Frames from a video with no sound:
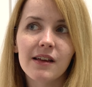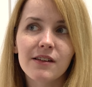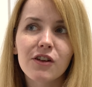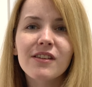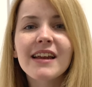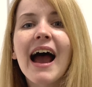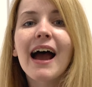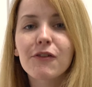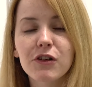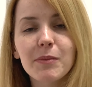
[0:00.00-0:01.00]
doesn't
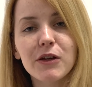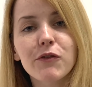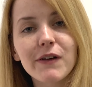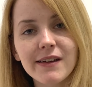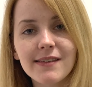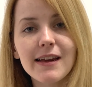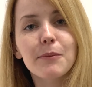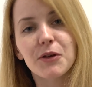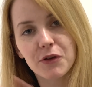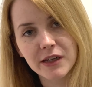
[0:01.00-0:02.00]
have to be your first step.
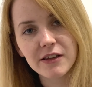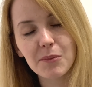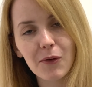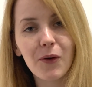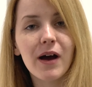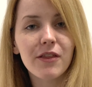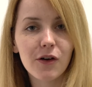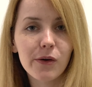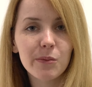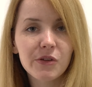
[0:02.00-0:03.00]
You can explore other
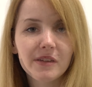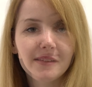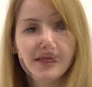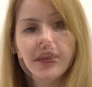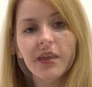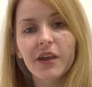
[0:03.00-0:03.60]
options.